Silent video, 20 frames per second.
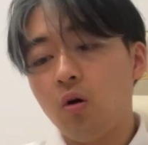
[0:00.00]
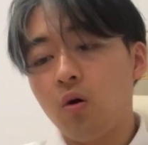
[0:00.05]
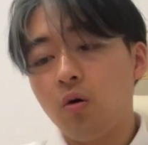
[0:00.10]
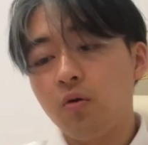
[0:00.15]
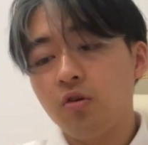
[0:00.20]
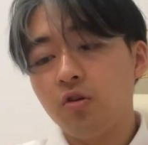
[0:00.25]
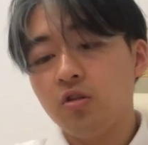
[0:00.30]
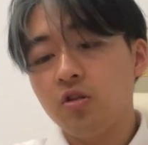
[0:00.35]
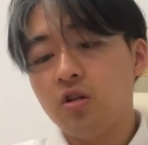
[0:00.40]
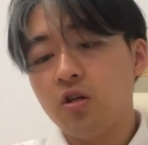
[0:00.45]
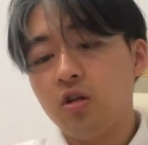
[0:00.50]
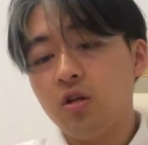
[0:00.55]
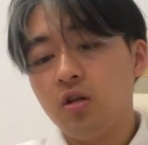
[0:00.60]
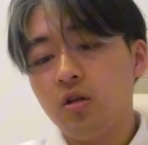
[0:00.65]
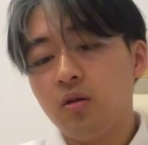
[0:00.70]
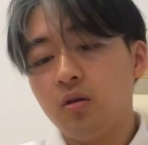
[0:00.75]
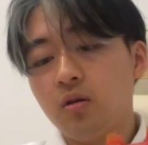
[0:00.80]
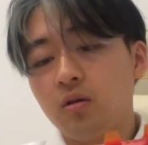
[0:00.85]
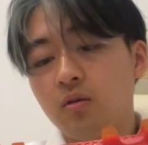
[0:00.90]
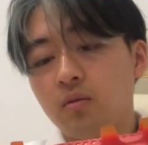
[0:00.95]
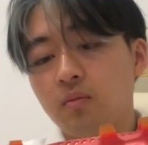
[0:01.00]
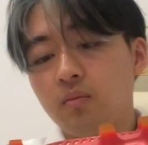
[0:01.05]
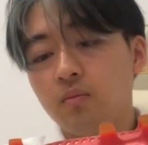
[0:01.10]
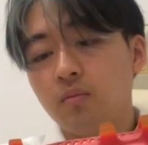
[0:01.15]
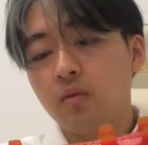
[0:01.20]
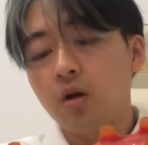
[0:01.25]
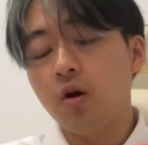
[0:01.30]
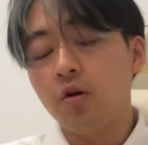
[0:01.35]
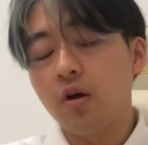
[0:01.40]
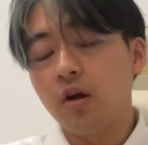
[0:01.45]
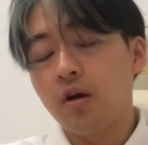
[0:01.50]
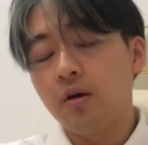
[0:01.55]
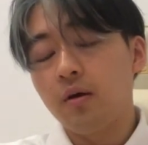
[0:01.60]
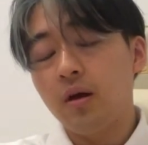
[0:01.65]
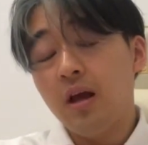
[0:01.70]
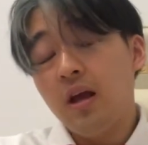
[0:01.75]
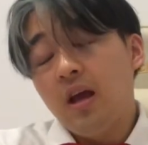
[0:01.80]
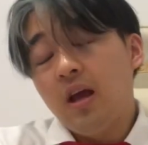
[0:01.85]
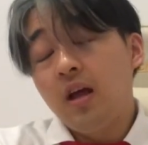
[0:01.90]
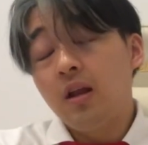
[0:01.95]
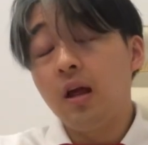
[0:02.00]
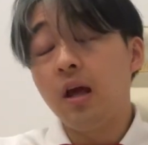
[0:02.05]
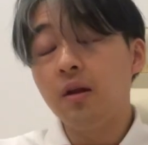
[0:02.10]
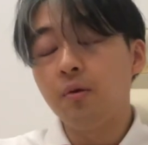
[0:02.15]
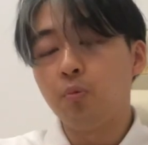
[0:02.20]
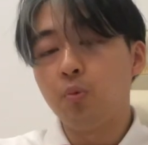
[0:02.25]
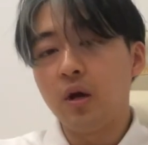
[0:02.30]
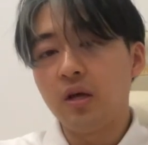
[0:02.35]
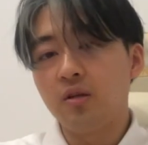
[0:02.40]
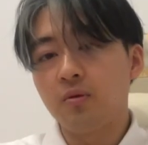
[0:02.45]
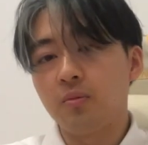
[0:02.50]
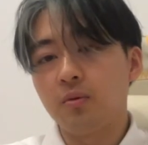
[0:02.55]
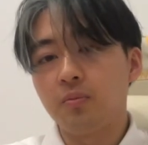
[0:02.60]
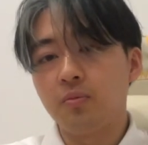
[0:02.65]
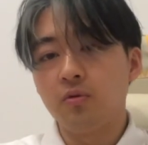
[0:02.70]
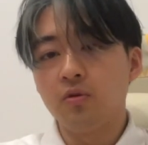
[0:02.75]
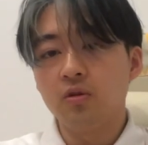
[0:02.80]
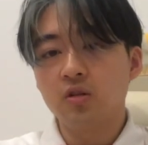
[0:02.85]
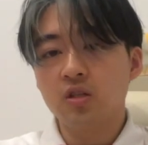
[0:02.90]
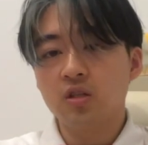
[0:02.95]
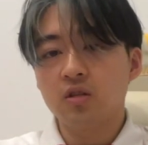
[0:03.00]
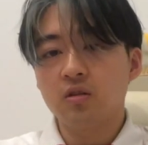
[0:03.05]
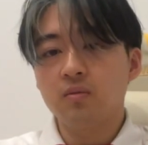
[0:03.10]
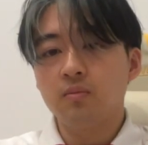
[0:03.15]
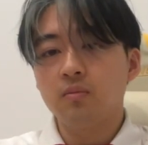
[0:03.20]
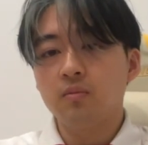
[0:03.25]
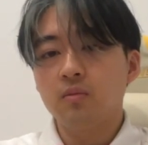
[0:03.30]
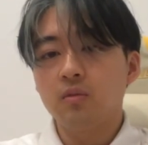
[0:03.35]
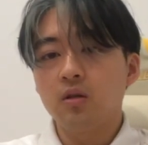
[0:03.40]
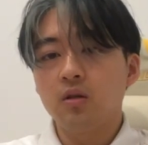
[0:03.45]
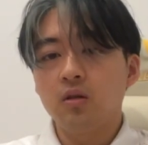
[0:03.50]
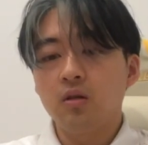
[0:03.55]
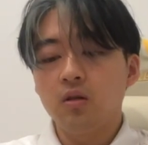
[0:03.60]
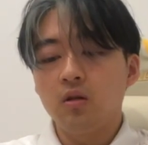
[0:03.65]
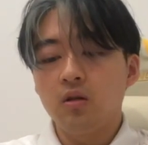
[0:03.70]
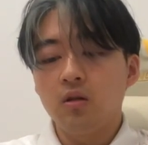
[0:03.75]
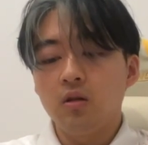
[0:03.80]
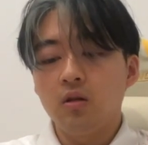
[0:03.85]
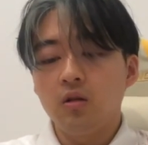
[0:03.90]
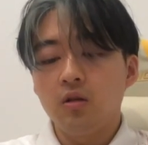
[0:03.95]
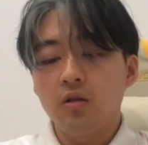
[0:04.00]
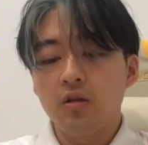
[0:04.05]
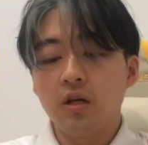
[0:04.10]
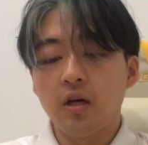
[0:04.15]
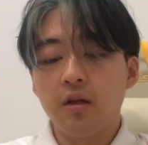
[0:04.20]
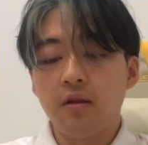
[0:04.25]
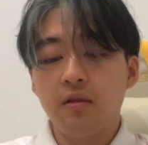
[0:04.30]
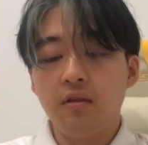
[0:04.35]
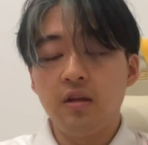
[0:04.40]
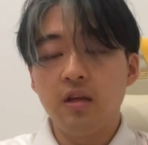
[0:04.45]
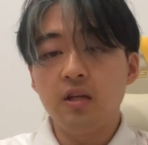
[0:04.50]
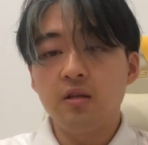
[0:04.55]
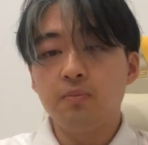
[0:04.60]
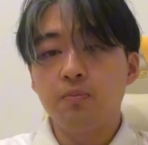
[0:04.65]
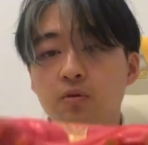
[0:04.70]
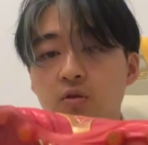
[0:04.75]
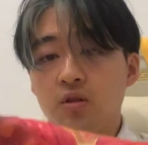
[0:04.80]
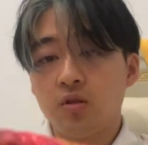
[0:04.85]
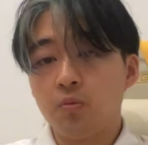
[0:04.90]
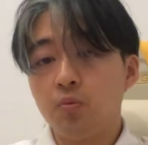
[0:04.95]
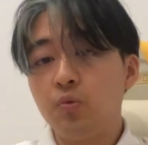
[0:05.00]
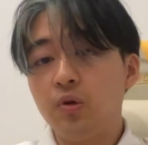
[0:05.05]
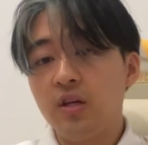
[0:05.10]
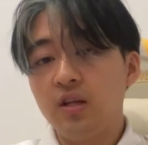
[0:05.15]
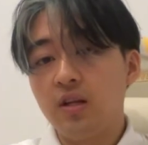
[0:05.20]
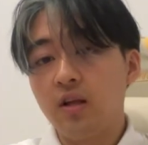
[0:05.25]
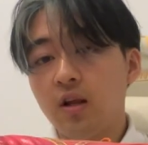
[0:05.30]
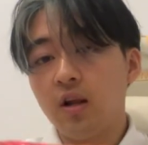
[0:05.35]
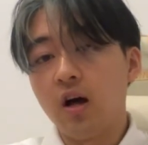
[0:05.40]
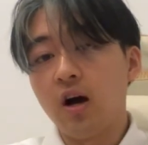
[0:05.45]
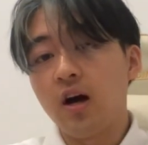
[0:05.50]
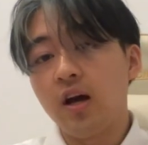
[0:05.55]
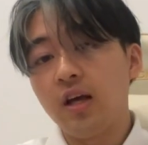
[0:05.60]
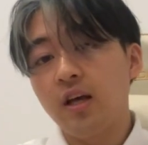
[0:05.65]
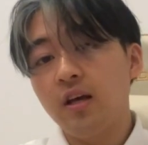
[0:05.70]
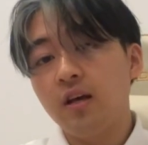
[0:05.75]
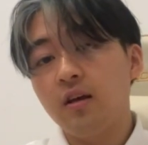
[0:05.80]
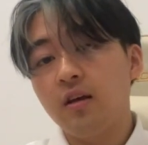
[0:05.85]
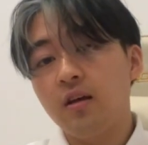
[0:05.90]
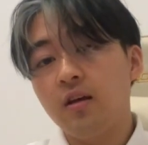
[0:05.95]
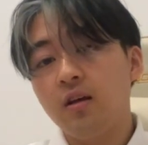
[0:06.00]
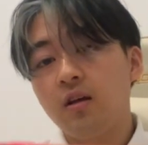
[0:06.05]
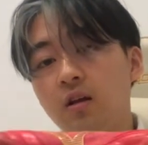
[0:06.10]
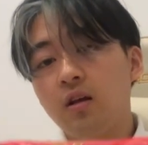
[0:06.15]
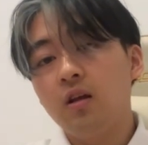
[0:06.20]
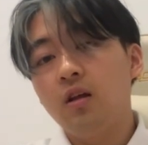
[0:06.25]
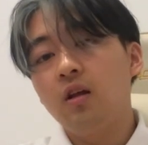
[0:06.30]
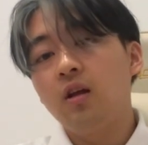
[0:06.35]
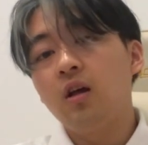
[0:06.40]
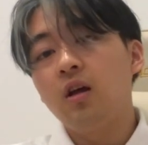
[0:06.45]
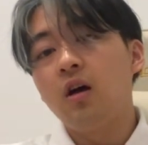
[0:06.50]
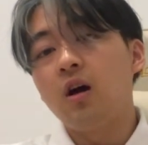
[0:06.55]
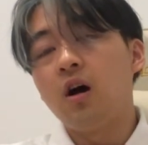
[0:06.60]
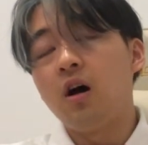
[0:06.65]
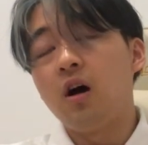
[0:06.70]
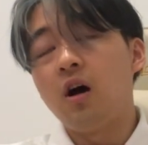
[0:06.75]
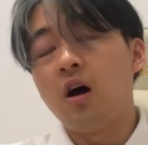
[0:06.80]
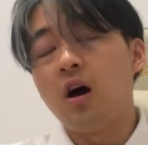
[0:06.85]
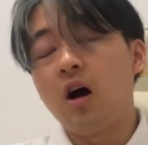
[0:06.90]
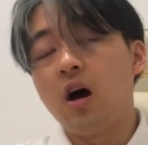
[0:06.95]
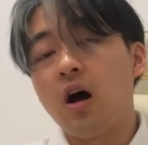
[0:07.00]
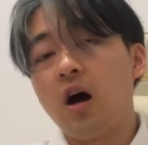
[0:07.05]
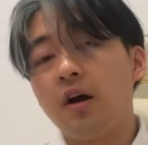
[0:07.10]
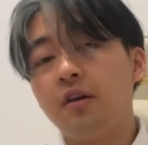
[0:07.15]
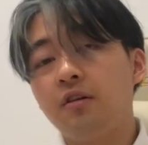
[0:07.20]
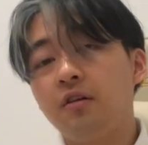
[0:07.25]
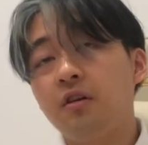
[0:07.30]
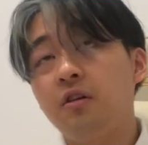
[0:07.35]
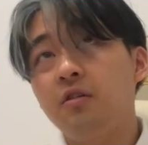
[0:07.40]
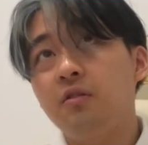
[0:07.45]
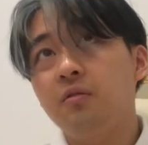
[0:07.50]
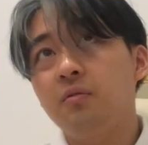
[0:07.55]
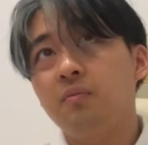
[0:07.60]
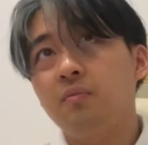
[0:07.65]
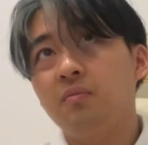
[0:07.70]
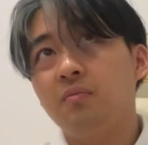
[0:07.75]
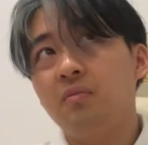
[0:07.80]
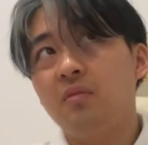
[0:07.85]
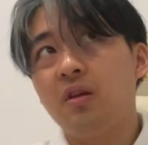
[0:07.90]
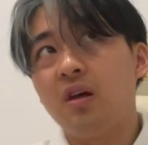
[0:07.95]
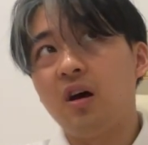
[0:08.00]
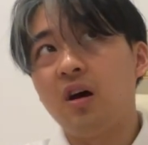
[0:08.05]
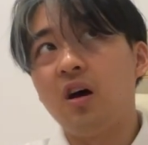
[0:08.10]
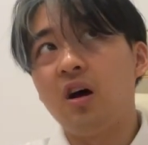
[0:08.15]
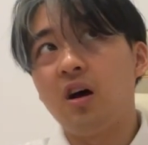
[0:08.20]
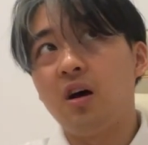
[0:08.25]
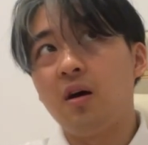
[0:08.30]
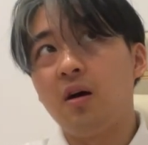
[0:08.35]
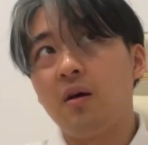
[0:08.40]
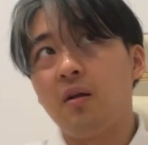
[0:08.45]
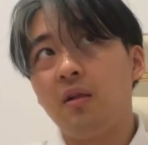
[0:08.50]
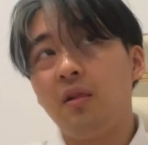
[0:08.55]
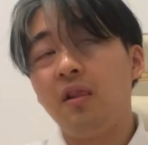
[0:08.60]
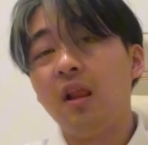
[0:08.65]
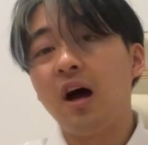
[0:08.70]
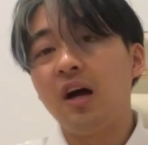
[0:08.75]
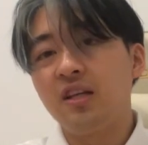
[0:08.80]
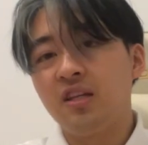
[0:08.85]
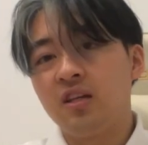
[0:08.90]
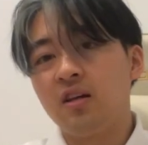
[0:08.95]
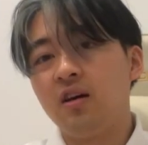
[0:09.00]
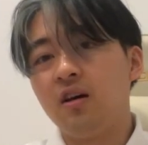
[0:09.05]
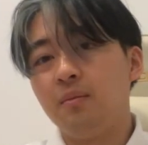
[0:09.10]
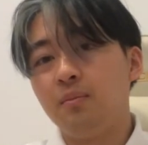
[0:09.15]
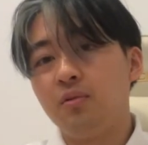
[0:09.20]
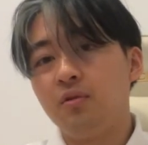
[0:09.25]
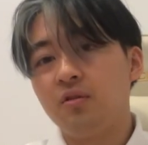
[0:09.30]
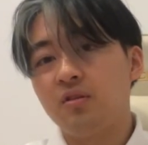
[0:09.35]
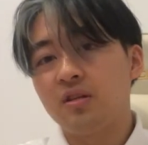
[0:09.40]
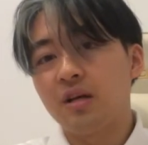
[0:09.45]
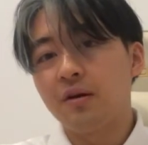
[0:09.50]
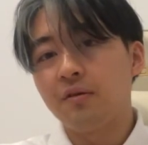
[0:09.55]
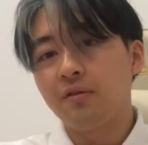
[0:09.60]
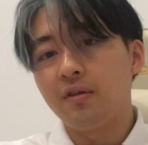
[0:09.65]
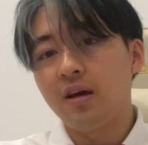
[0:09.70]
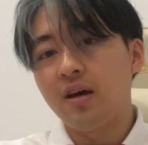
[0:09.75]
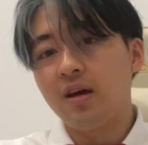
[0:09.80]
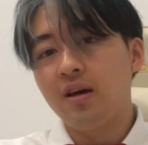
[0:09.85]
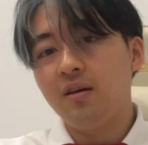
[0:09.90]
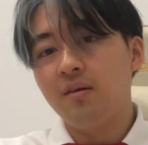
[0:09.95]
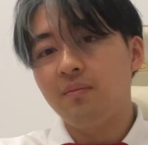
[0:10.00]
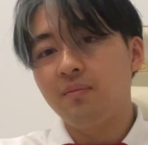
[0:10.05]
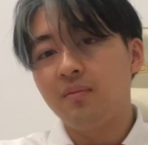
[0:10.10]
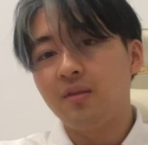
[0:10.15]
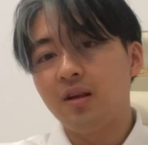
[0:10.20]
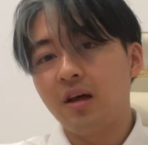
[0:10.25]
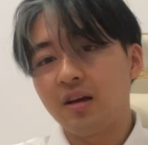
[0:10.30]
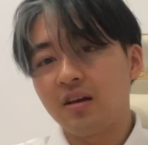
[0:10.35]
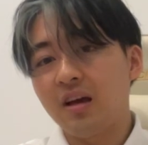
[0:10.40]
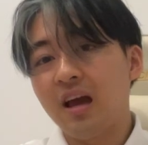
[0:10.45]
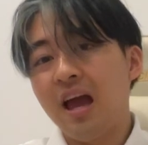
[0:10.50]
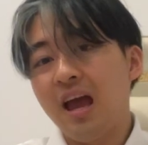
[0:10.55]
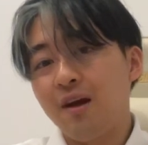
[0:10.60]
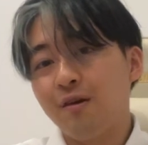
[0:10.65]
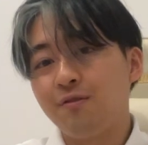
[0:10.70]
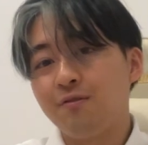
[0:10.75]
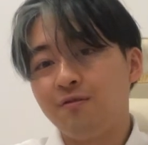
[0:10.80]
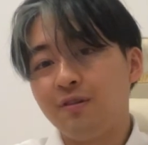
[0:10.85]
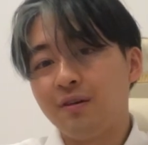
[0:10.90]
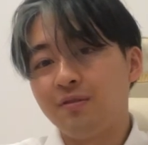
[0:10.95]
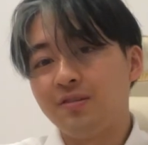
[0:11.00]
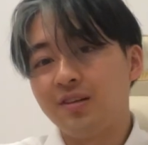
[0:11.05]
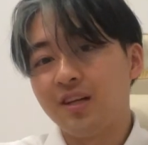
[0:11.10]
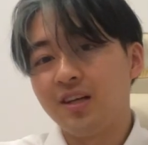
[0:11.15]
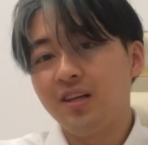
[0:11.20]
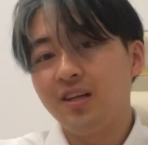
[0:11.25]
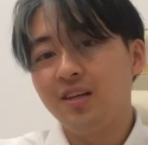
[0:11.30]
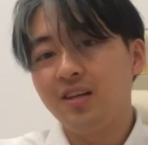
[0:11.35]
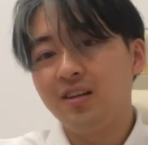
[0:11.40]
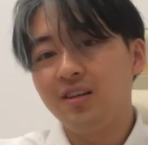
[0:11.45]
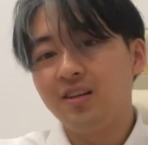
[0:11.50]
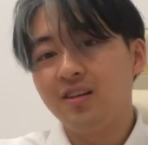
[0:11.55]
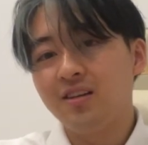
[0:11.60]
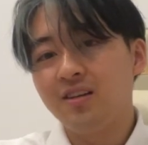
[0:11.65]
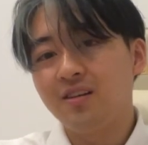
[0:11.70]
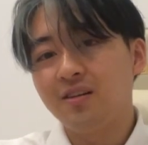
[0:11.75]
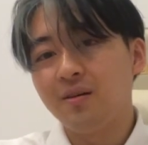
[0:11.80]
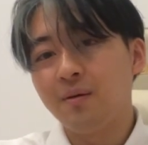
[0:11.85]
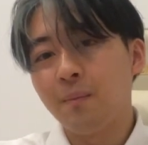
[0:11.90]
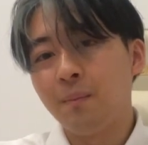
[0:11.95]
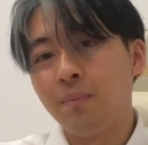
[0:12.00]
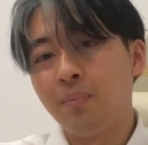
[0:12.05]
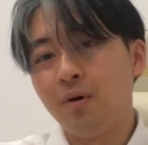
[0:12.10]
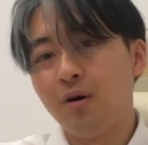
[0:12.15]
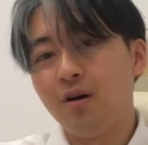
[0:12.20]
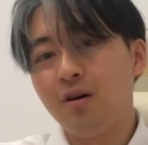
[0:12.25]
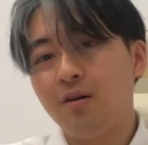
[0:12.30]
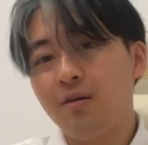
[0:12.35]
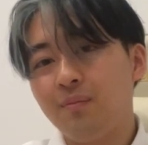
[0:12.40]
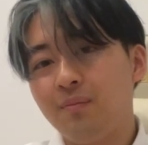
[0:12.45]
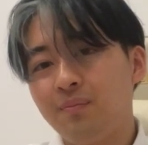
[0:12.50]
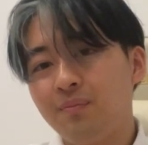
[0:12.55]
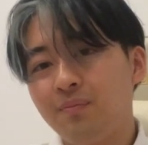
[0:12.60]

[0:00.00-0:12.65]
Honestly, oh yeah, and weight of the boots. Yeah, these boots are really light. I know there are lighter boots out there, like F50, but